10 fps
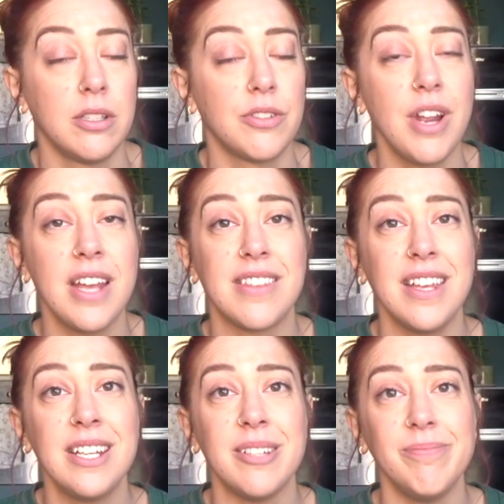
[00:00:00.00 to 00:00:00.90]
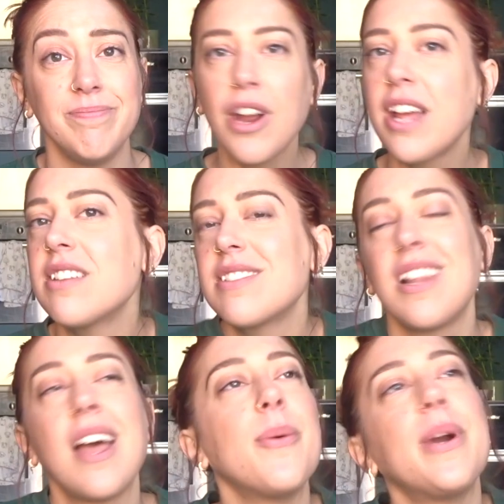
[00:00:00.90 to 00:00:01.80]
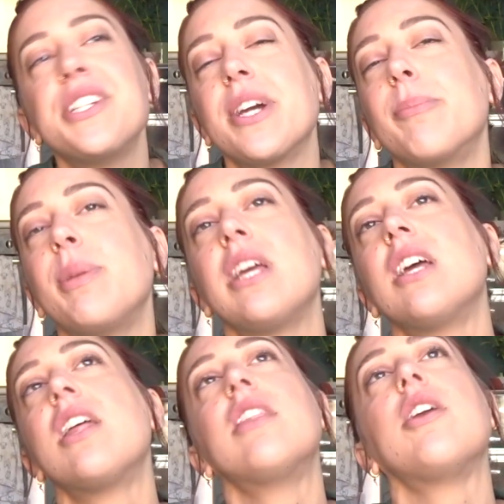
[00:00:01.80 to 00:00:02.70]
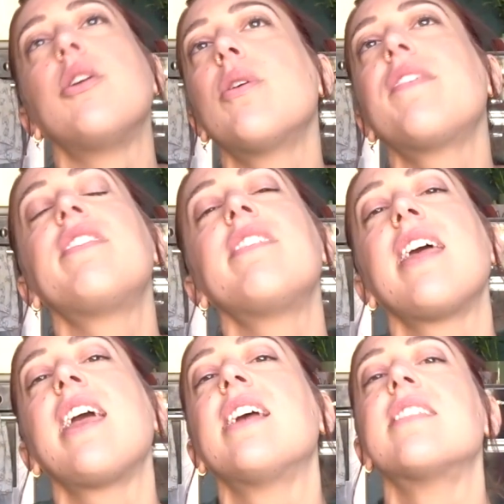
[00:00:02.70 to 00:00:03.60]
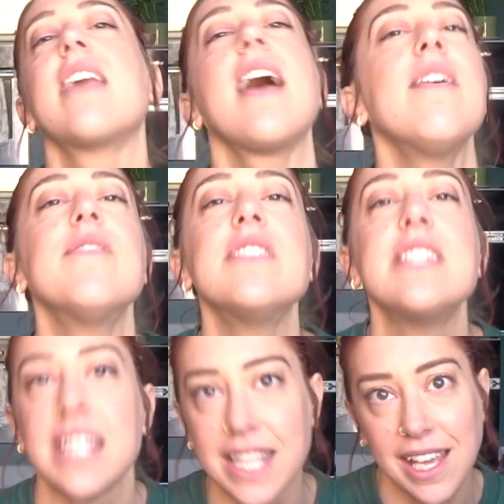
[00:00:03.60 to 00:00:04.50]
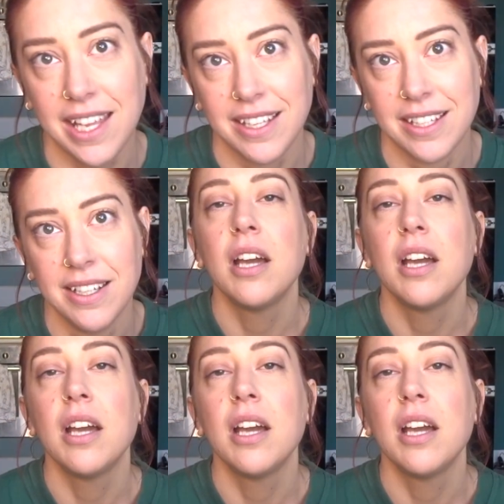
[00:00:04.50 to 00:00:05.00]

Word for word: That's right, I said it greatest lightweight champion the UFC has ever seen,